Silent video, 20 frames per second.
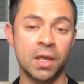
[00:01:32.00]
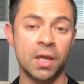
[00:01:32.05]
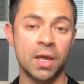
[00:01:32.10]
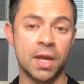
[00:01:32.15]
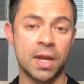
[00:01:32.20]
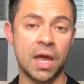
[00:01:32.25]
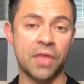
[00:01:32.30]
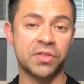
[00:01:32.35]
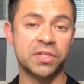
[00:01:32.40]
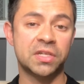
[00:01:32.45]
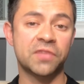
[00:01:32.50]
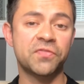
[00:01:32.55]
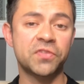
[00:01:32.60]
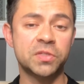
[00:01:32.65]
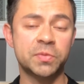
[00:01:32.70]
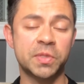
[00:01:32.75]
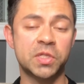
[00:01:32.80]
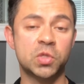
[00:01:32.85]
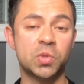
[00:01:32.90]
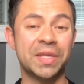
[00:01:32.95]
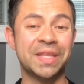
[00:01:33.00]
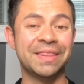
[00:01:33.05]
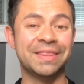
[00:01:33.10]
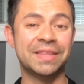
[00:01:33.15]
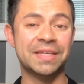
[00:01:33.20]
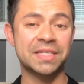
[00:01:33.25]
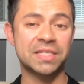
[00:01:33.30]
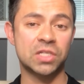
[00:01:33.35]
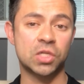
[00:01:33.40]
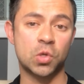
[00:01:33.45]
Now the difference
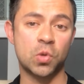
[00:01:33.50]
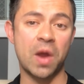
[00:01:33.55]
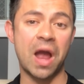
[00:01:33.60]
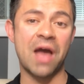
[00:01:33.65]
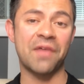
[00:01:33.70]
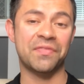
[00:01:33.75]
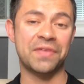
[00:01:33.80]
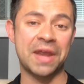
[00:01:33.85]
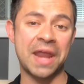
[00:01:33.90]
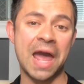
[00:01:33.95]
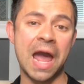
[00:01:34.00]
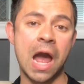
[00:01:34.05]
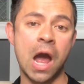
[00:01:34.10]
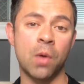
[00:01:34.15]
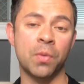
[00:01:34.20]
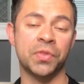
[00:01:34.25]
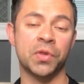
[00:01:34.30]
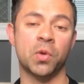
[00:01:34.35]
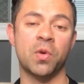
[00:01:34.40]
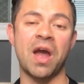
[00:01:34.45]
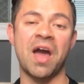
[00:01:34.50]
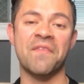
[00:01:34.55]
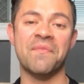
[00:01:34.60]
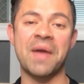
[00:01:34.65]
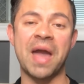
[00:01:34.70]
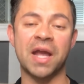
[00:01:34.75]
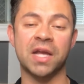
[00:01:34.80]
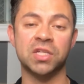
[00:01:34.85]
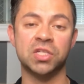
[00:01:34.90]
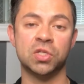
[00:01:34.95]
between this graph now and the graph
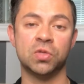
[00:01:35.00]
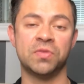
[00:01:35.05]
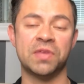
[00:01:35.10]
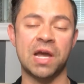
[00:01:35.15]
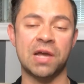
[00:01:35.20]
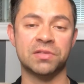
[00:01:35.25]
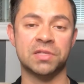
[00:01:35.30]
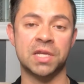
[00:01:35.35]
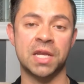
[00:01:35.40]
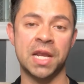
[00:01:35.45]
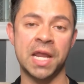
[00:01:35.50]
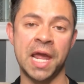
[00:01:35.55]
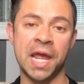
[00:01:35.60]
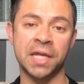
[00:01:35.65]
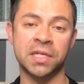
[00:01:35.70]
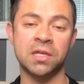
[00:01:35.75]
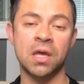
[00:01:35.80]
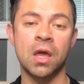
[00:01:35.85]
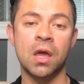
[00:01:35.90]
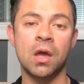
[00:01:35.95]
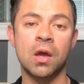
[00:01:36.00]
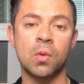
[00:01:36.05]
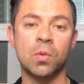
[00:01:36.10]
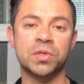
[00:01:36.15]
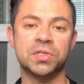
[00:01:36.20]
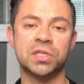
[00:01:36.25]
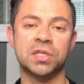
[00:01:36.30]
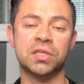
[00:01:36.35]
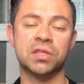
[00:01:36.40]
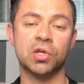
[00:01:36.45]
back in 2008
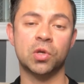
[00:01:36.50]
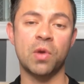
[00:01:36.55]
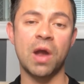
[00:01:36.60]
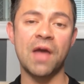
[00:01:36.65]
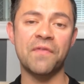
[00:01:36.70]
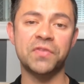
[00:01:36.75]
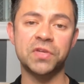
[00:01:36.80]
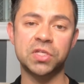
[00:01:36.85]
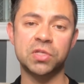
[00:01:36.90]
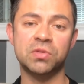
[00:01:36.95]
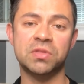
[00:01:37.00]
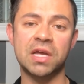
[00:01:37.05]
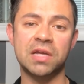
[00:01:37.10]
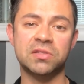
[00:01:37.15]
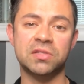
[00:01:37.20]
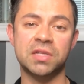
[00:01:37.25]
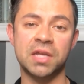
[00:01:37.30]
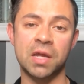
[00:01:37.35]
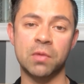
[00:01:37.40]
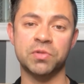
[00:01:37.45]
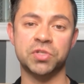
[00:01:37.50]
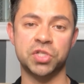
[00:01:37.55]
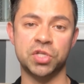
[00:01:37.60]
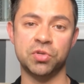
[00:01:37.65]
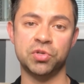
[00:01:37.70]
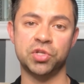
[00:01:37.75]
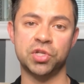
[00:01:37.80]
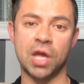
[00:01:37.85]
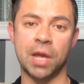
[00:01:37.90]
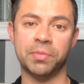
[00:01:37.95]
was that the graph in 2008 was
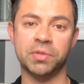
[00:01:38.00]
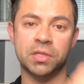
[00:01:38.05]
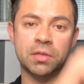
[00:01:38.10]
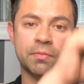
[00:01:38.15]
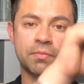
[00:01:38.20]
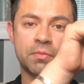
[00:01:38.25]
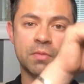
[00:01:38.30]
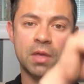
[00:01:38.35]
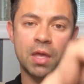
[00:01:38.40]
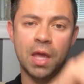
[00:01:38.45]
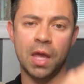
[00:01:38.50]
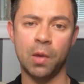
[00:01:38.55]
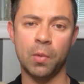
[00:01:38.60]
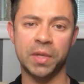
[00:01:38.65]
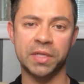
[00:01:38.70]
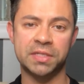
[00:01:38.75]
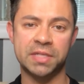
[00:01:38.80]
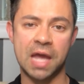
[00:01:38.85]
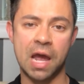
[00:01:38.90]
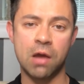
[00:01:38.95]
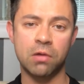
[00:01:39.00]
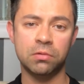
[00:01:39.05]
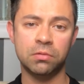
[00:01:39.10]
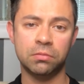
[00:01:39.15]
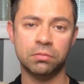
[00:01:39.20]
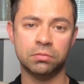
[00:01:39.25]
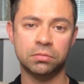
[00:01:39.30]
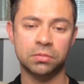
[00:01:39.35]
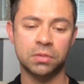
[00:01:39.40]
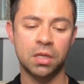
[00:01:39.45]
U-shaped. It went
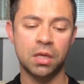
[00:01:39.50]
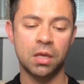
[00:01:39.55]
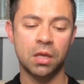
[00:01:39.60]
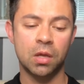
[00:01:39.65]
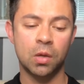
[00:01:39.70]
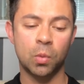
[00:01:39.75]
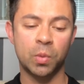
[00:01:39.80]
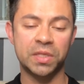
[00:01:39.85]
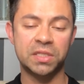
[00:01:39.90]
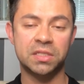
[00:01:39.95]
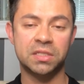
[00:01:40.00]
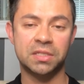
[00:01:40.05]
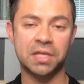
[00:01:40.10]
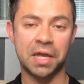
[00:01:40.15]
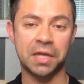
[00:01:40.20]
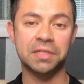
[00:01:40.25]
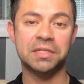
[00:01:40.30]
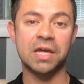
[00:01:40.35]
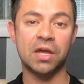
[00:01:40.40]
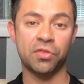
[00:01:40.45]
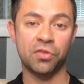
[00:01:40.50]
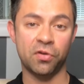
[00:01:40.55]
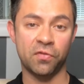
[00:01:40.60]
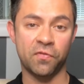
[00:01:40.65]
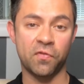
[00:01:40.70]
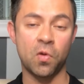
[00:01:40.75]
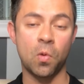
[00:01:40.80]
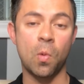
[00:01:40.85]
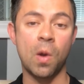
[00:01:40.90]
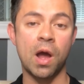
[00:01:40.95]
down. We stayed down there
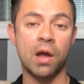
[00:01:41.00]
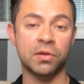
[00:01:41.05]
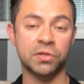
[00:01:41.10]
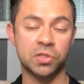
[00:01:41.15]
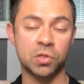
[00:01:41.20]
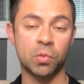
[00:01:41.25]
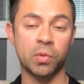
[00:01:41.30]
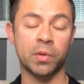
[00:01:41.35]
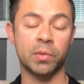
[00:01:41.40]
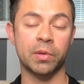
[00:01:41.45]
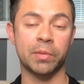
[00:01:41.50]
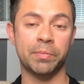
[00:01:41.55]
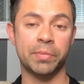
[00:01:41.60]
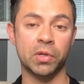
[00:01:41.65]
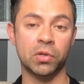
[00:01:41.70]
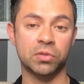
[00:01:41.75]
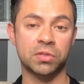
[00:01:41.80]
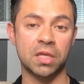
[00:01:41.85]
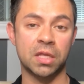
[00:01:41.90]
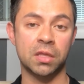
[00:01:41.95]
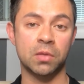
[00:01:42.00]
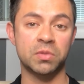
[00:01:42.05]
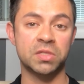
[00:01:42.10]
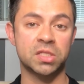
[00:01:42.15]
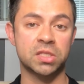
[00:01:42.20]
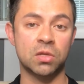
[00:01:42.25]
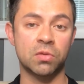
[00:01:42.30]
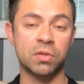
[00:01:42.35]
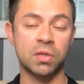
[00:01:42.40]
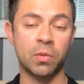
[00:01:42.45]
for a while until we rebuilt, and then we
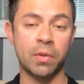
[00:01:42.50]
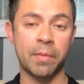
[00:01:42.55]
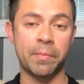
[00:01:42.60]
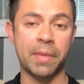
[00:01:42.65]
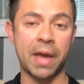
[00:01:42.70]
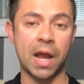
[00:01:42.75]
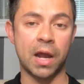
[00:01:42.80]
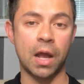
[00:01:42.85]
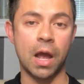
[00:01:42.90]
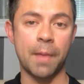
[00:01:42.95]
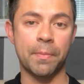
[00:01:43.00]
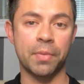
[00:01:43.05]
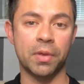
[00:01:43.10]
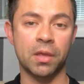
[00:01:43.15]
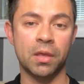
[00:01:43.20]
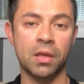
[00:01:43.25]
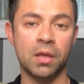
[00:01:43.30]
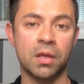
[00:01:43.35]
slowly went back up.